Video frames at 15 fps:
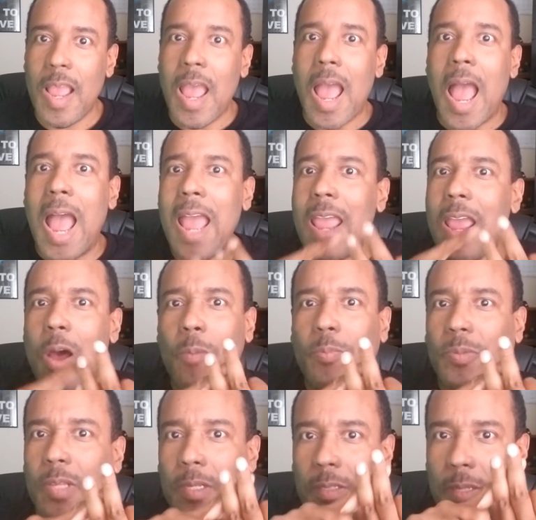I
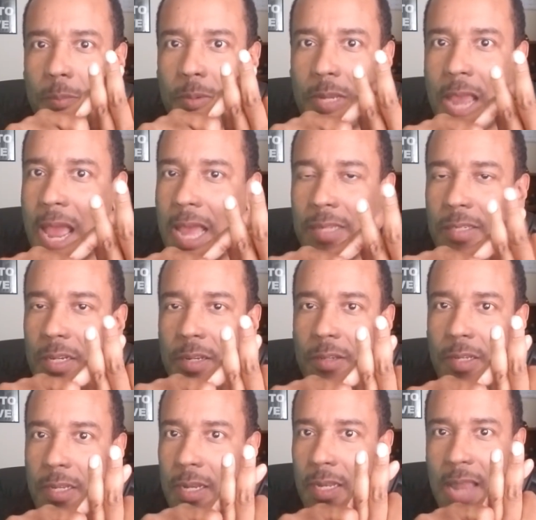help the, the guys in the,
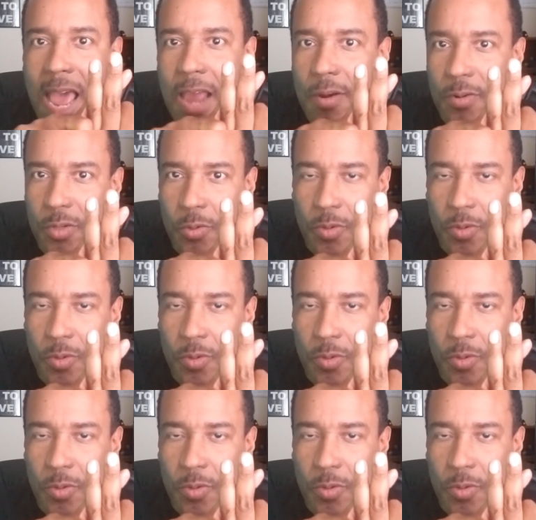the latter two